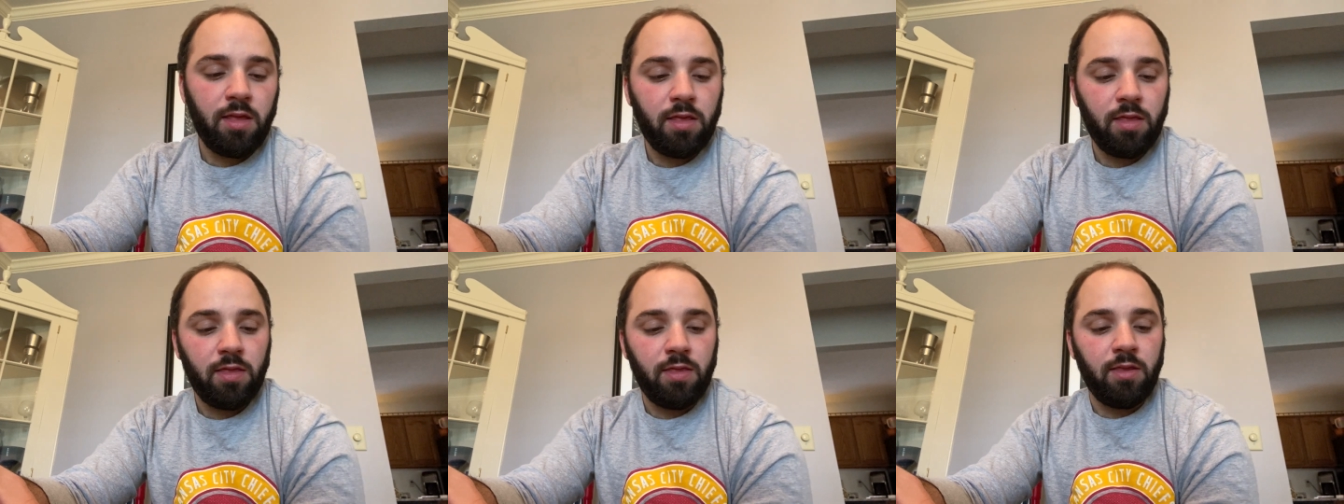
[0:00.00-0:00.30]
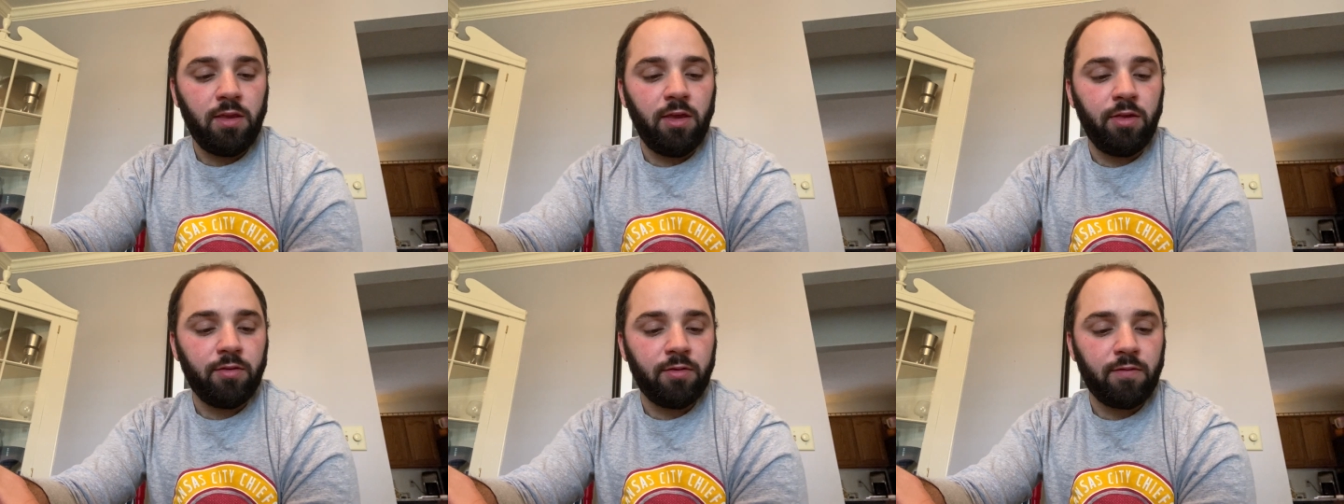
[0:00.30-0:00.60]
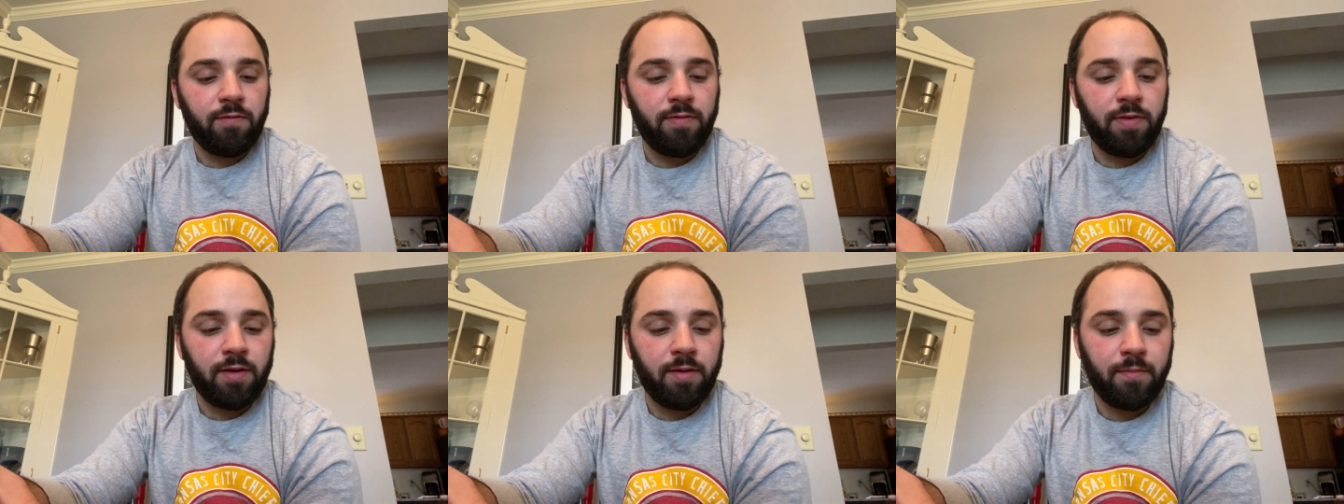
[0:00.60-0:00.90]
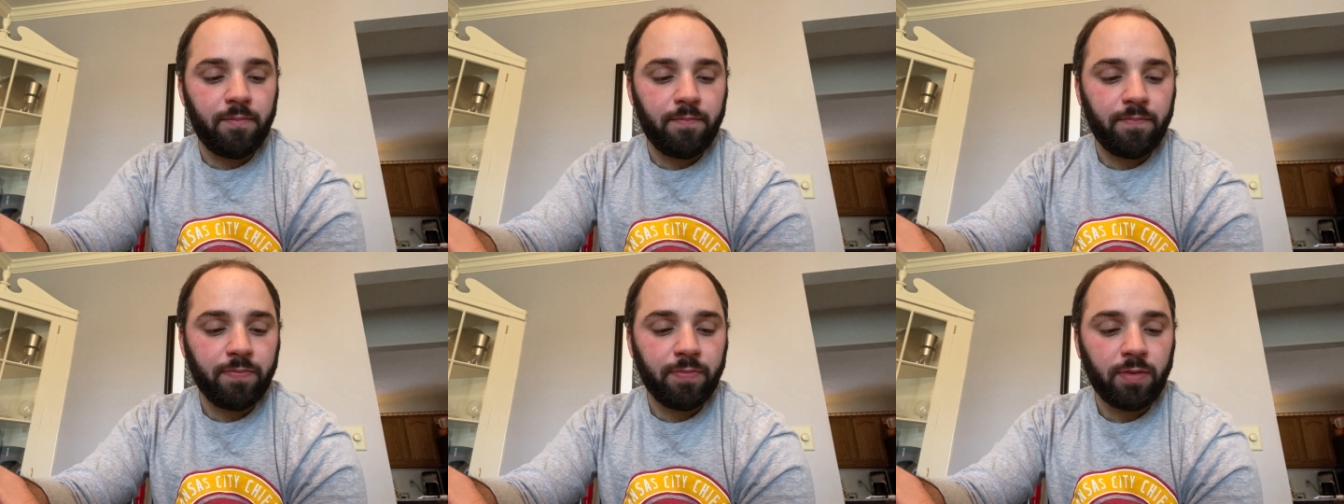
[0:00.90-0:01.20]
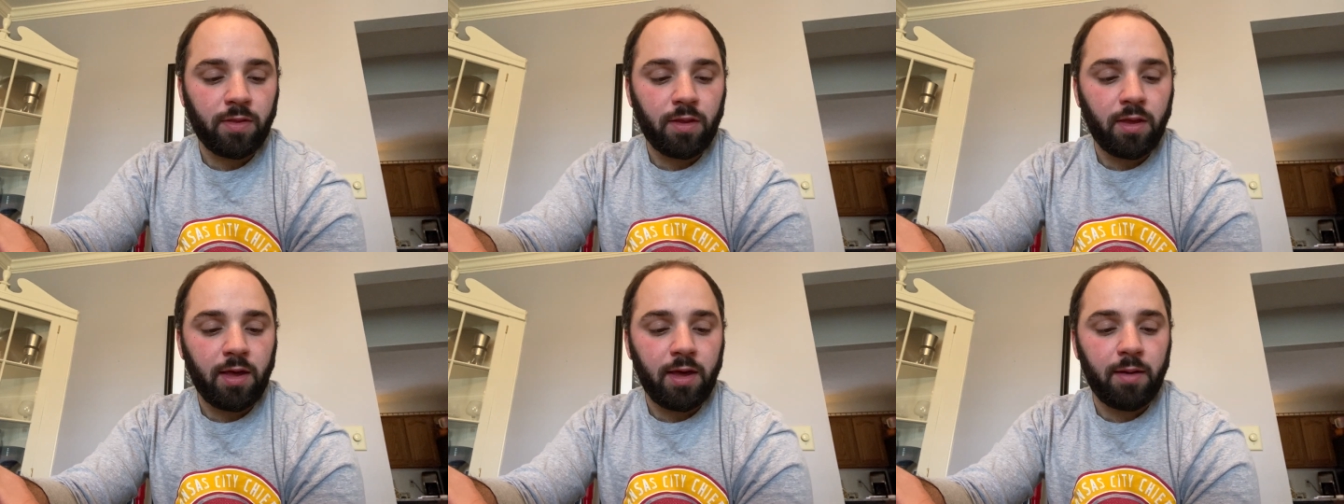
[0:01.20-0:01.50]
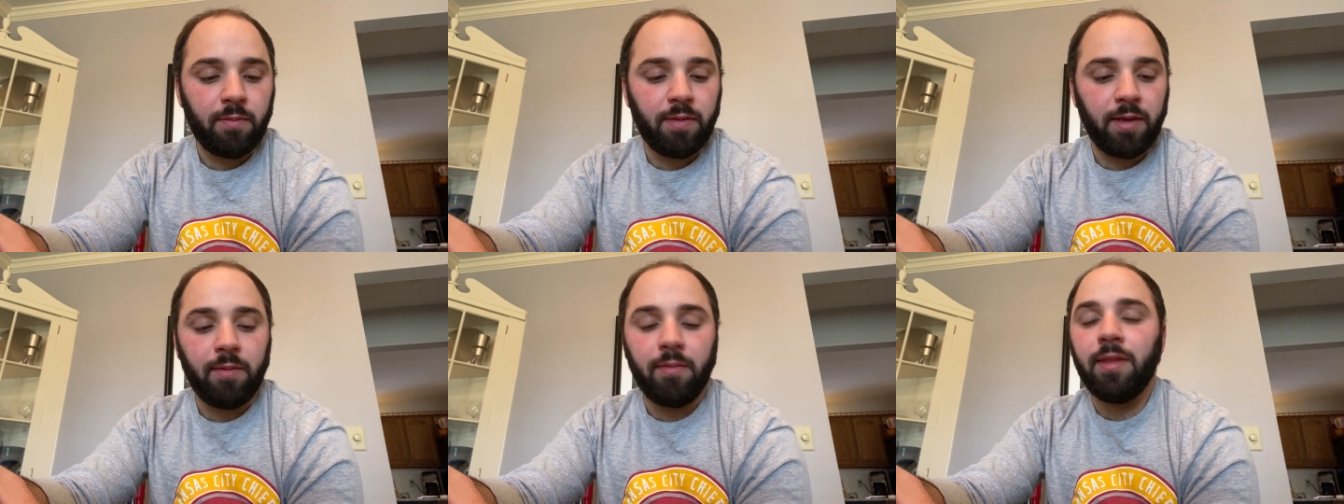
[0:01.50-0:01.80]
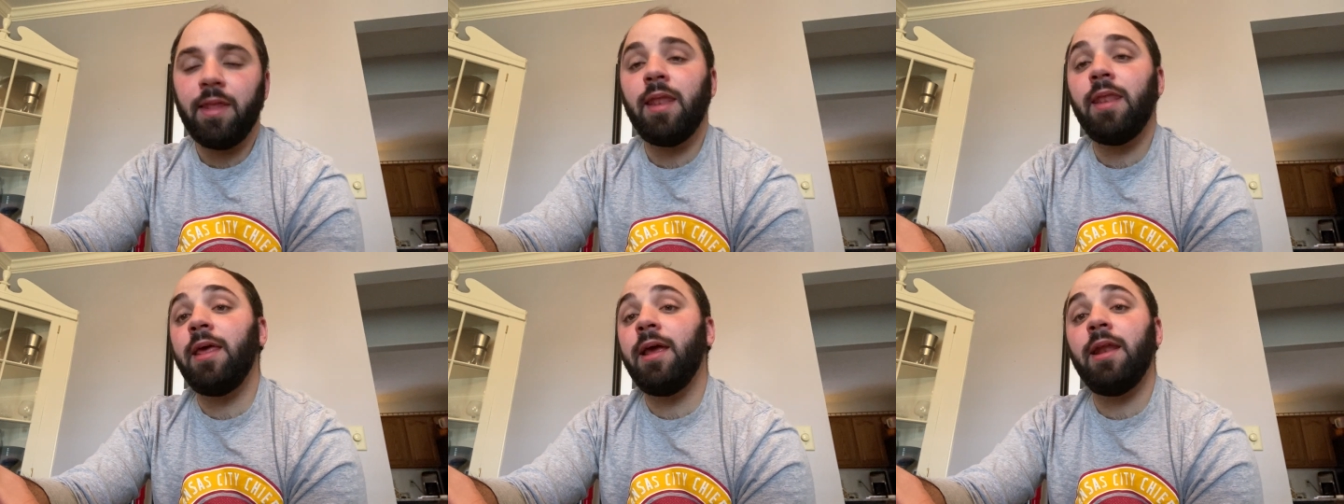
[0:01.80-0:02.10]
neither of them had they
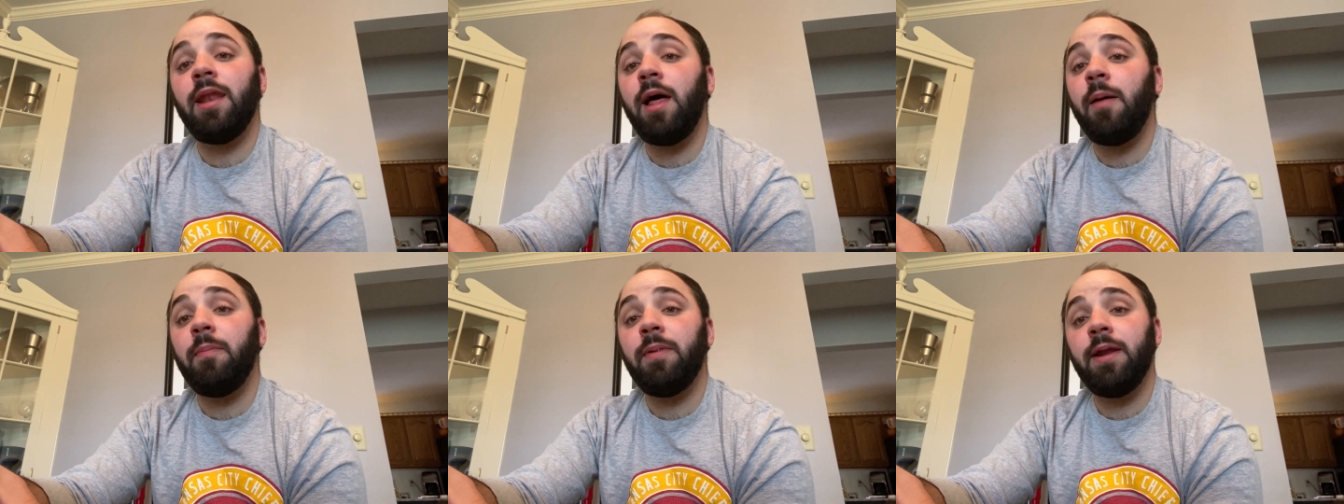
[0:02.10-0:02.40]
had not